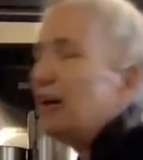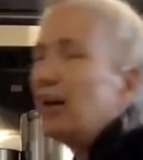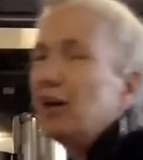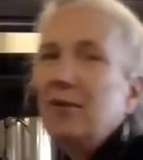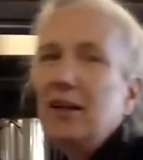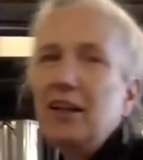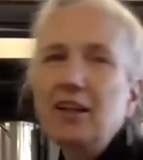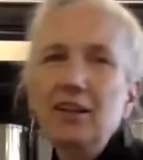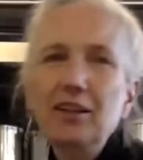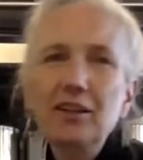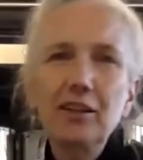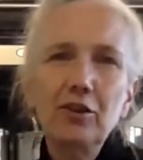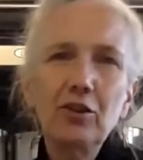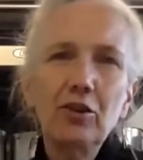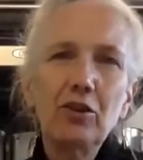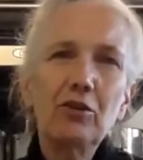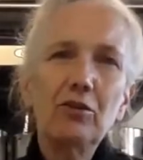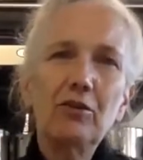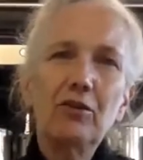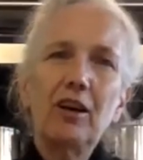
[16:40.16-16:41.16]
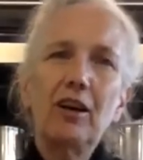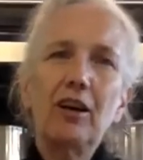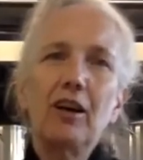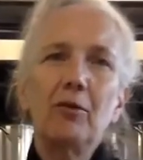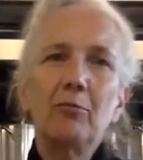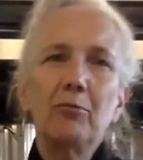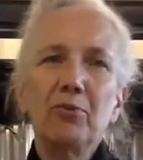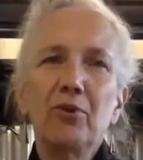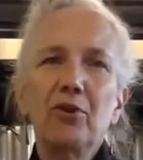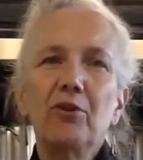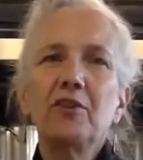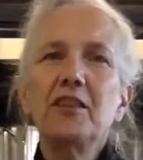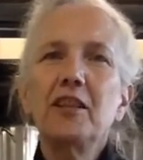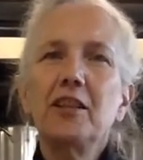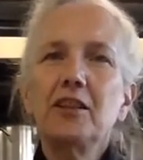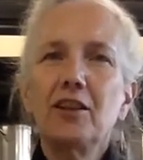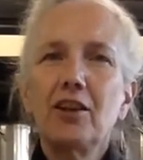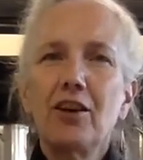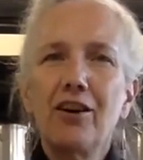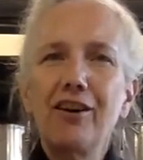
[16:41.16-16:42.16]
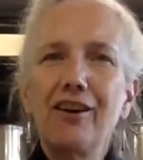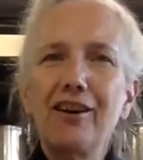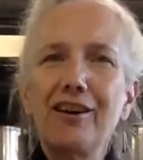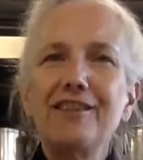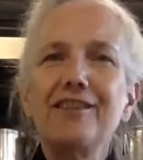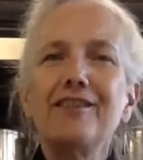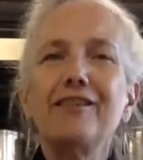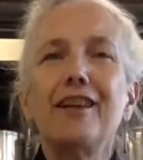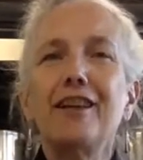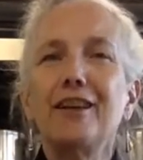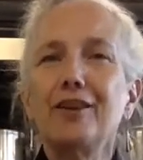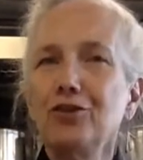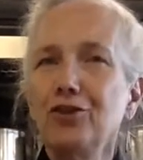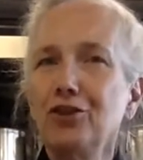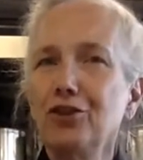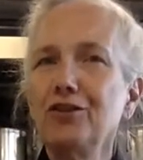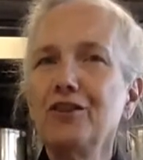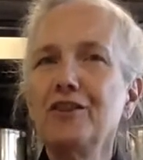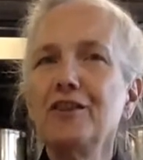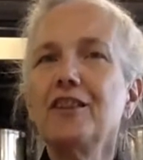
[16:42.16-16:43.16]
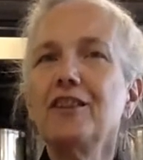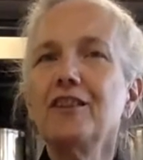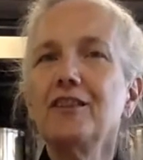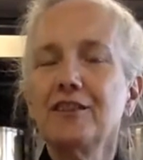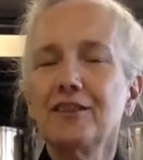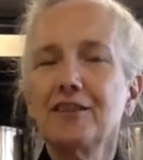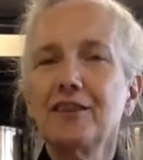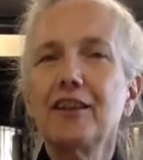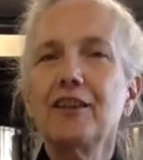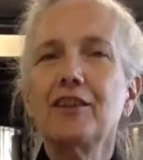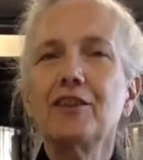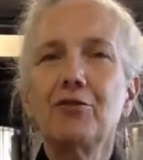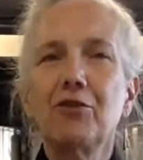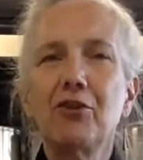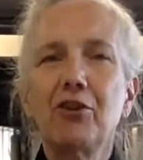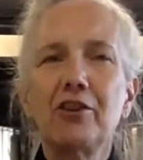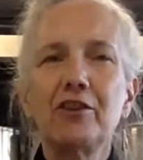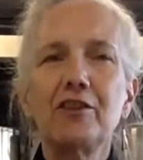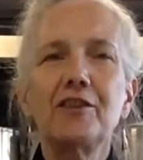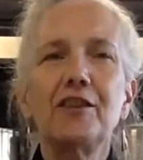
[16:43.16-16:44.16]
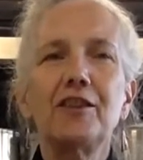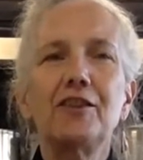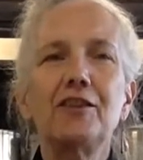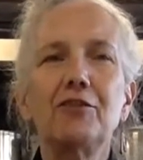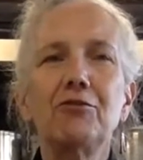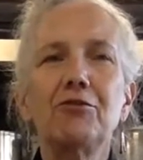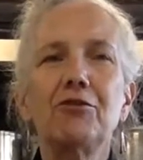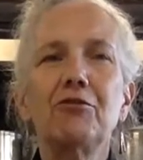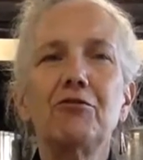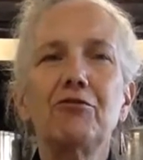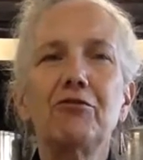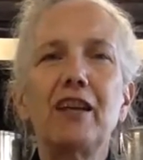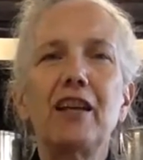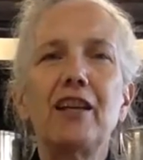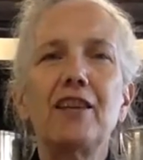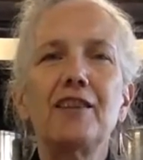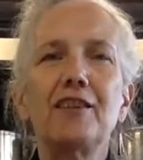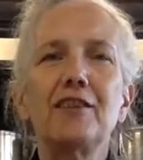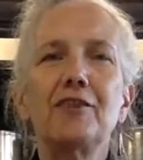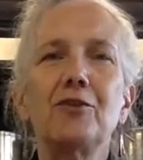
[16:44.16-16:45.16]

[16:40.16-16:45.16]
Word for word: I made a little pros and cons and uses as far as the different fats and